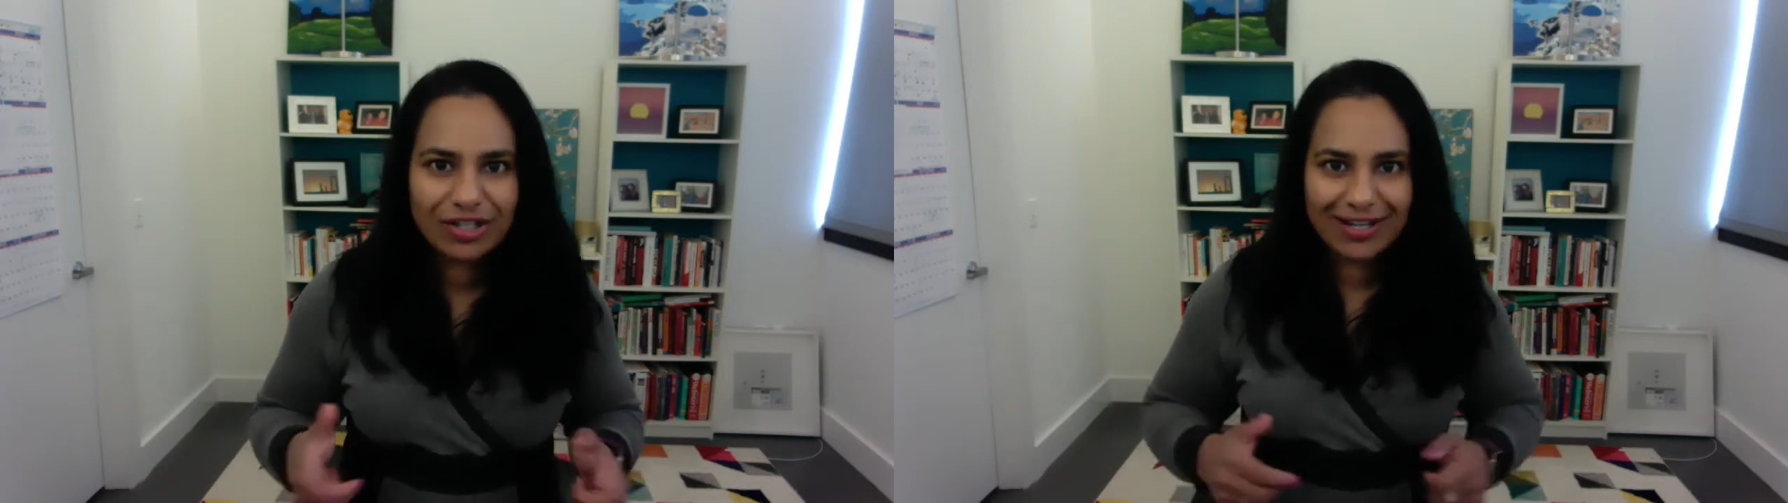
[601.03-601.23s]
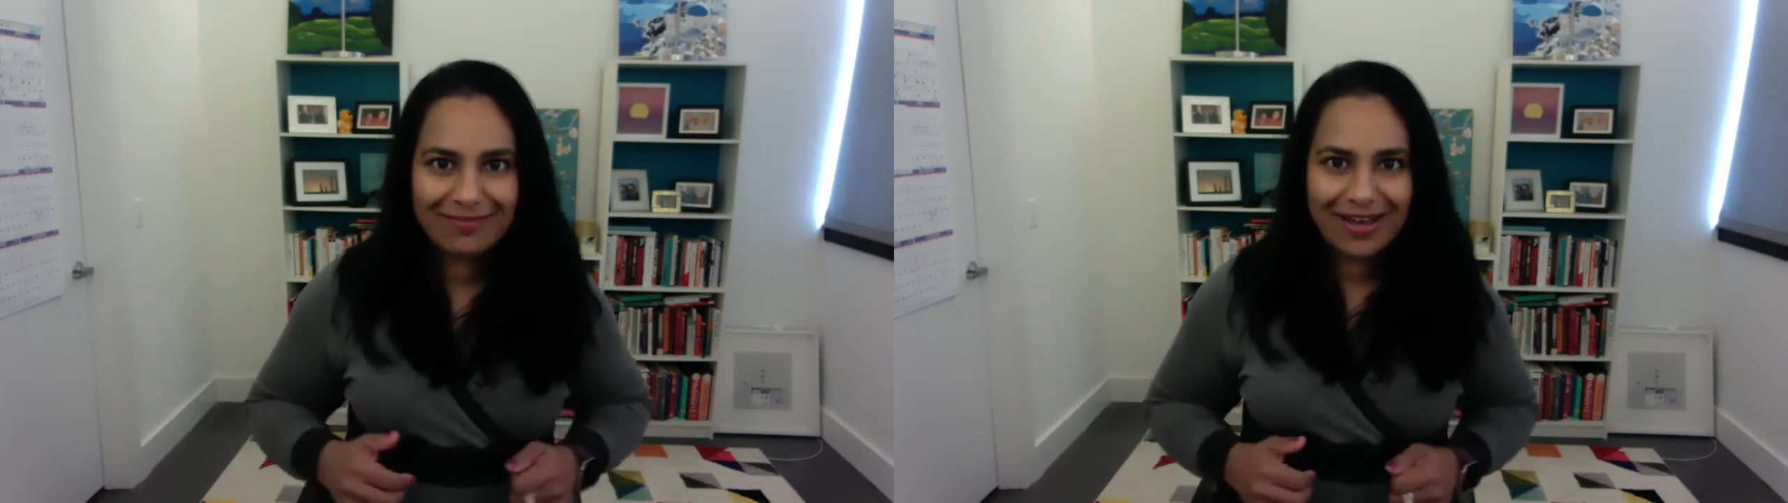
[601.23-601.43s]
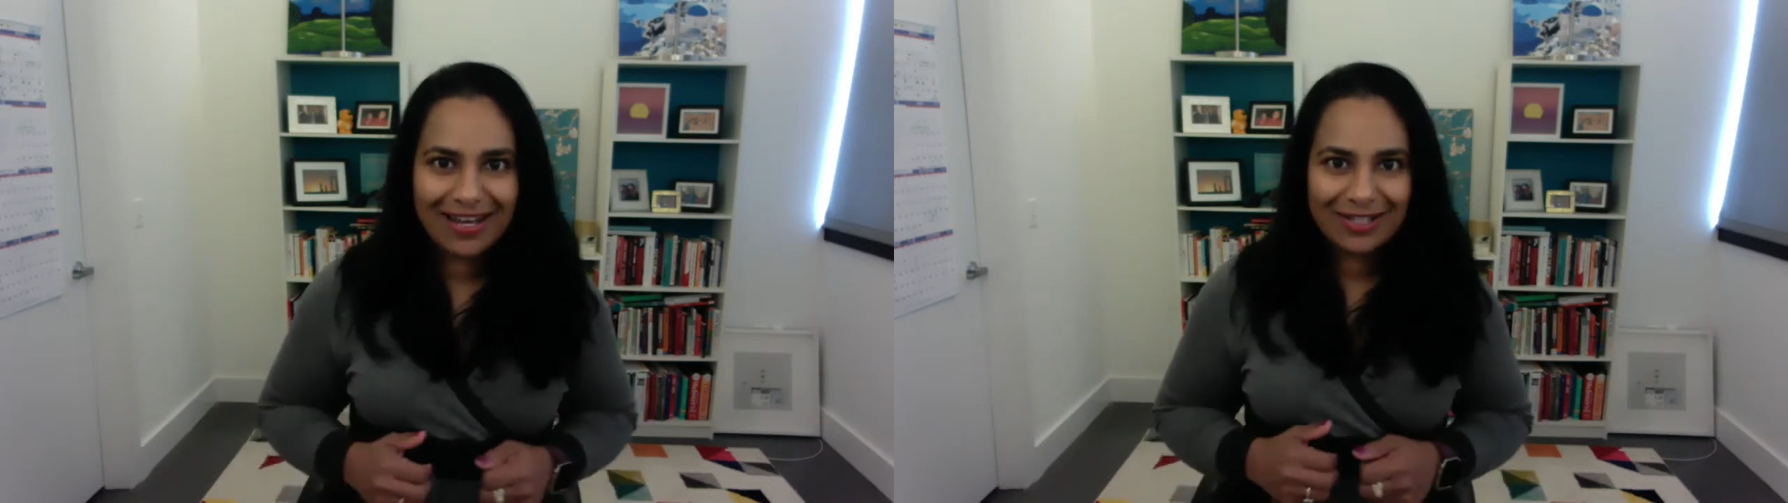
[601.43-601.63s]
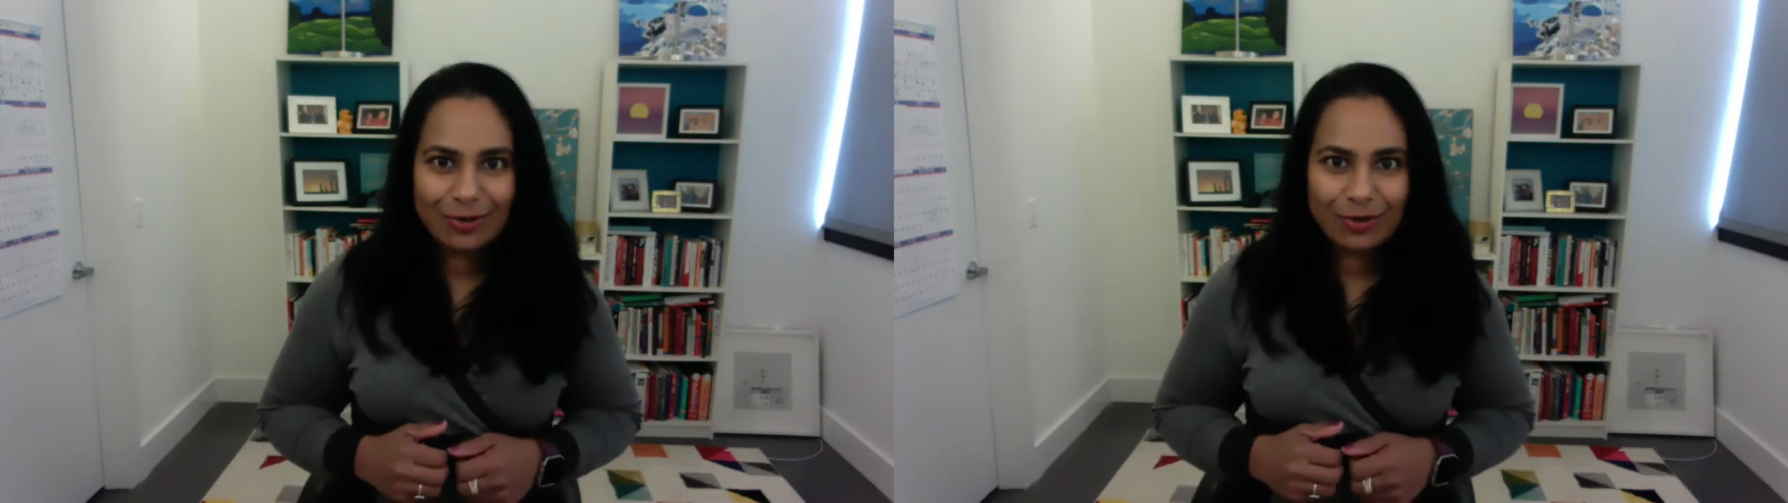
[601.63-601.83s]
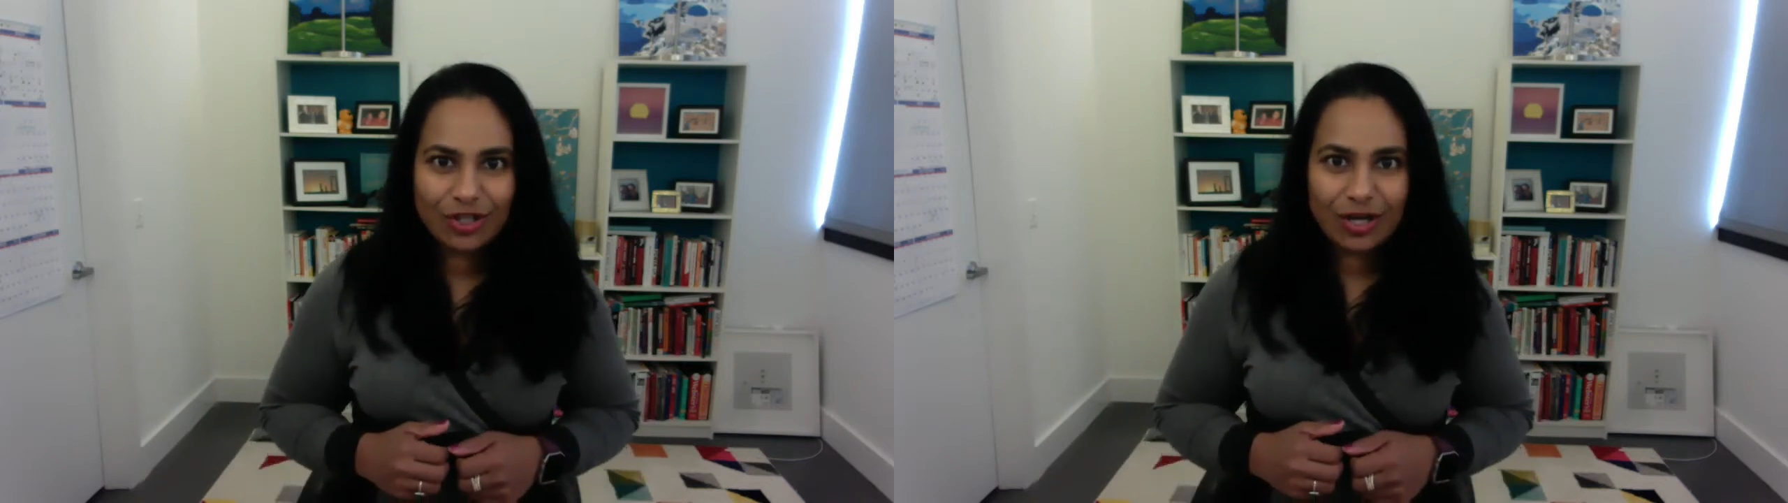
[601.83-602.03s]
it in my
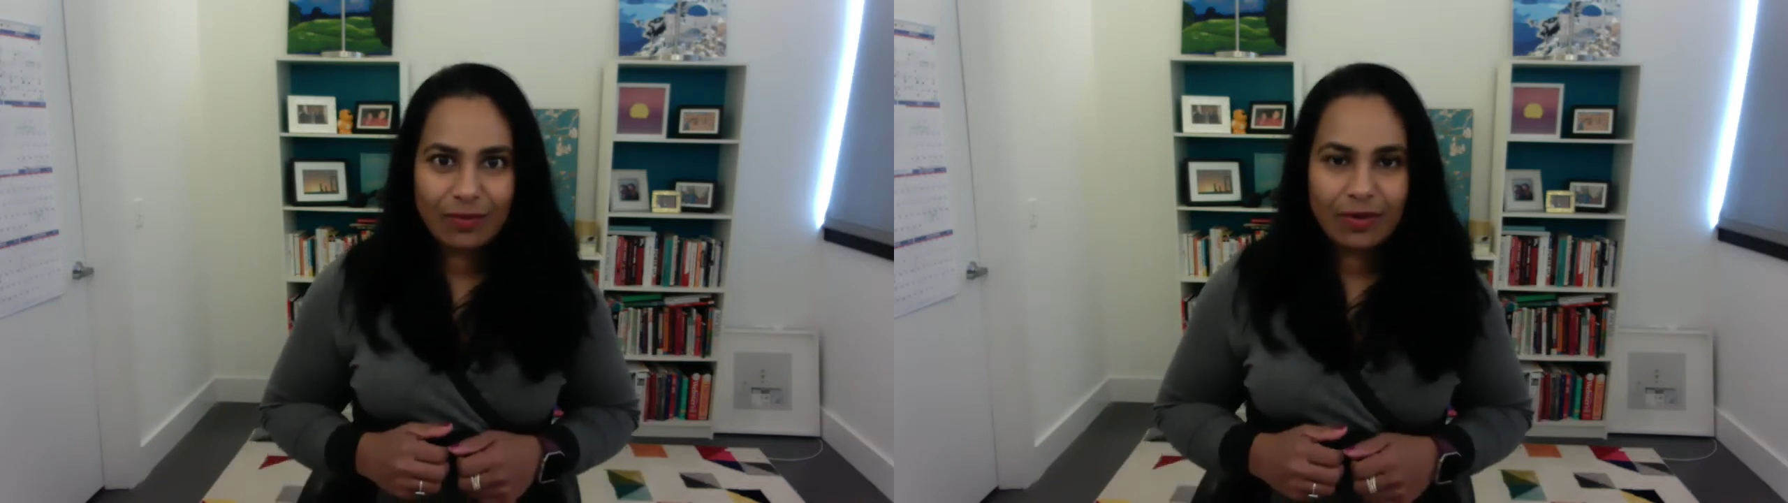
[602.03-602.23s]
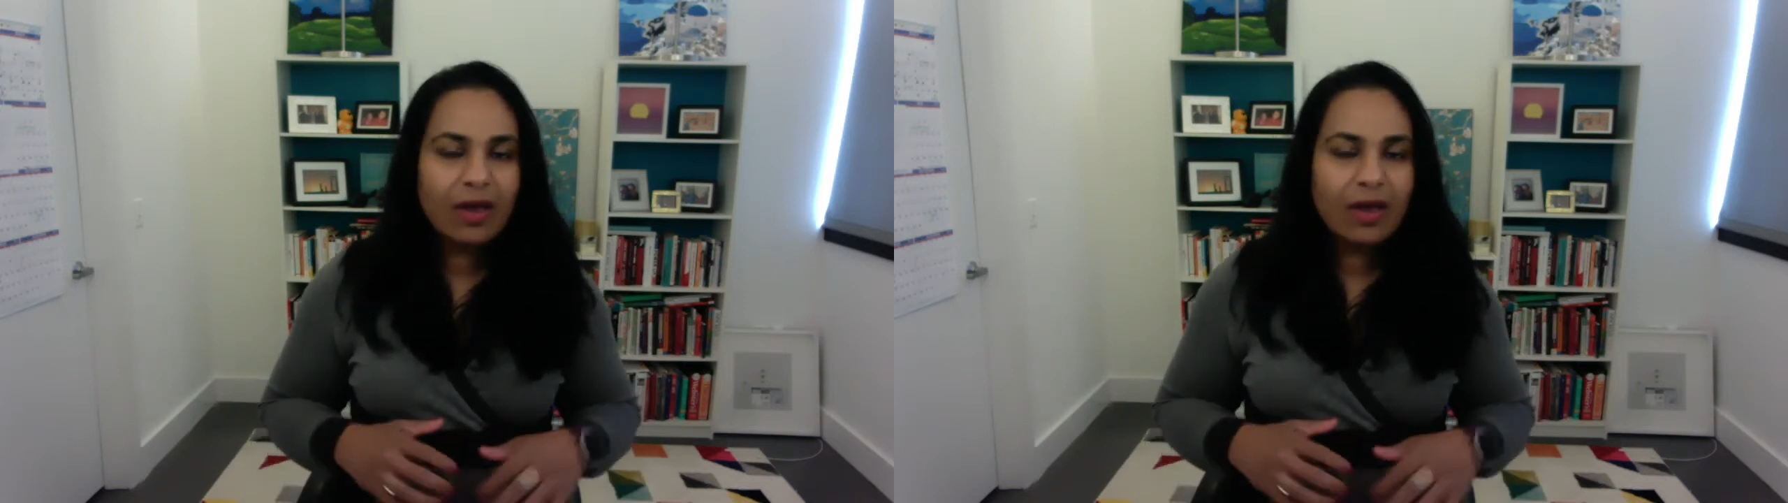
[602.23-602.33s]
internship.